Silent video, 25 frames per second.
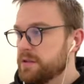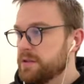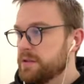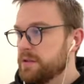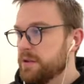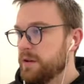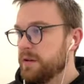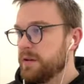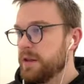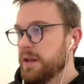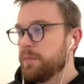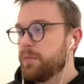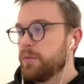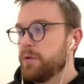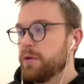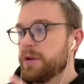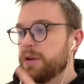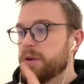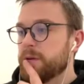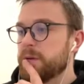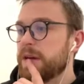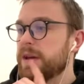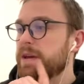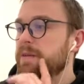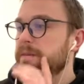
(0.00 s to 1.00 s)
on that point.
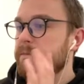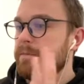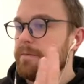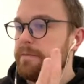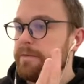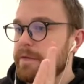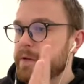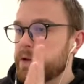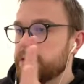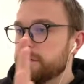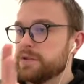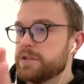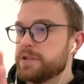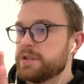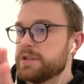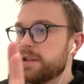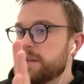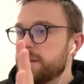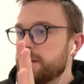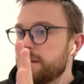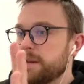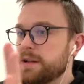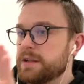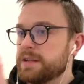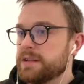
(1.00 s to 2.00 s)
Okay, first
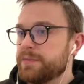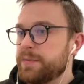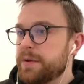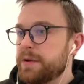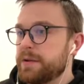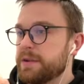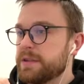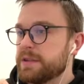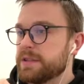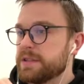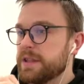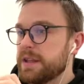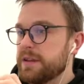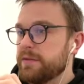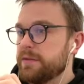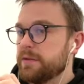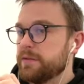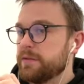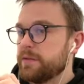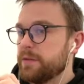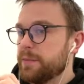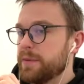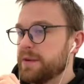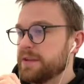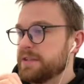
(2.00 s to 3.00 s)
experience level
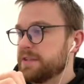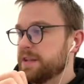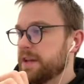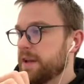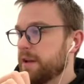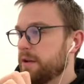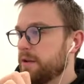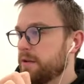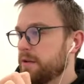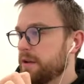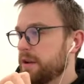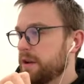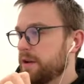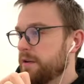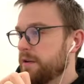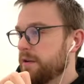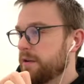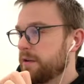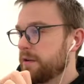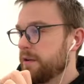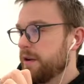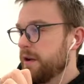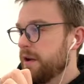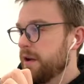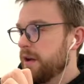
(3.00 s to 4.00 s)
for my standard carrier.
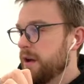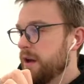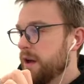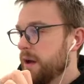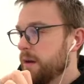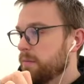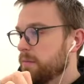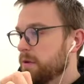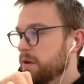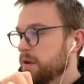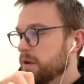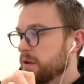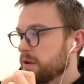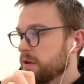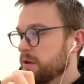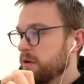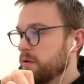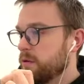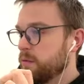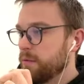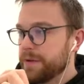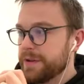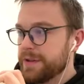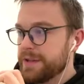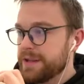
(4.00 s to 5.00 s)
I'm gonna go
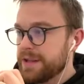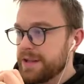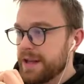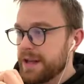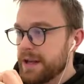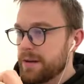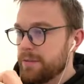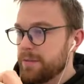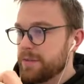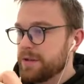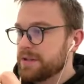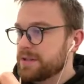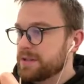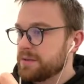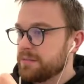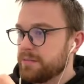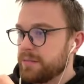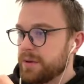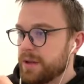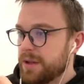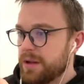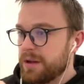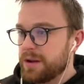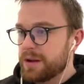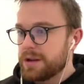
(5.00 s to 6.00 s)
with damage and
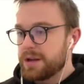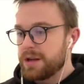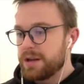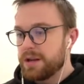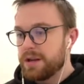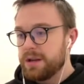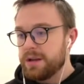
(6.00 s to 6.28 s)
blocking